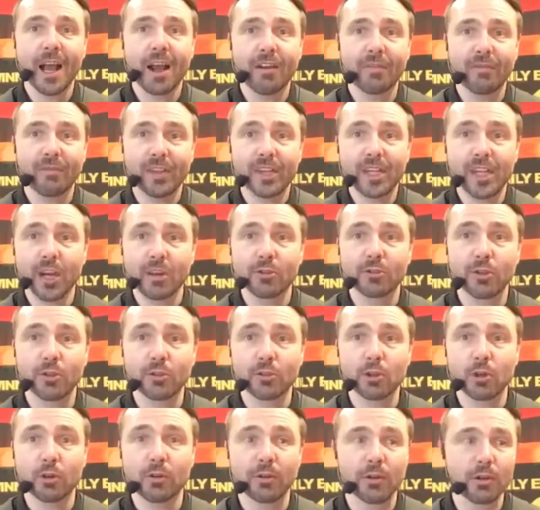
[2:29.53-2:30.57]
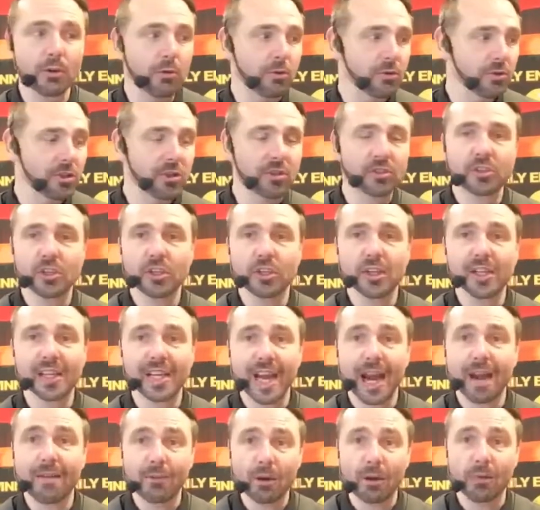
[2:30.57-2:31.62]
Video tutorials so you can
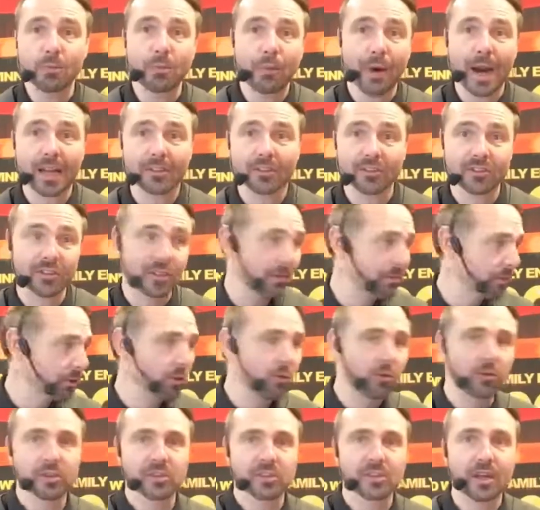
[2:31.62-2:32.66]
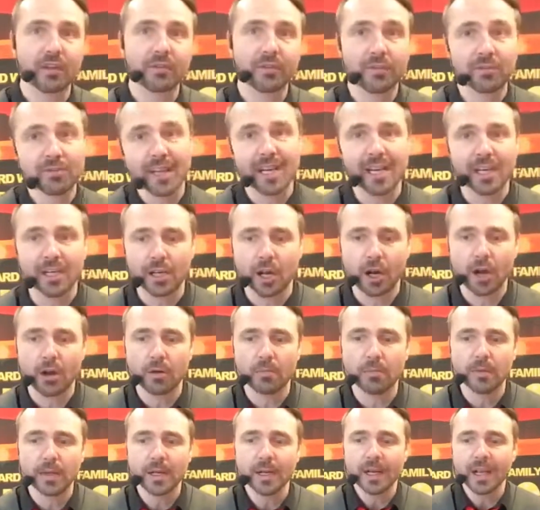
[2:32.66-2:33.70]
carry on practicing with all the stuff you've taken
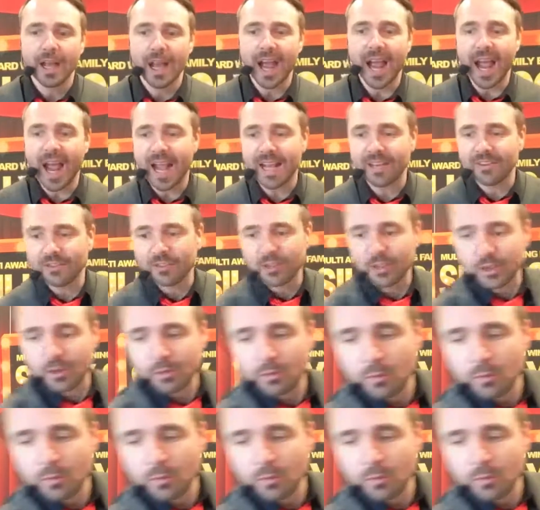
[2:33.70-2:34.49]
home, and you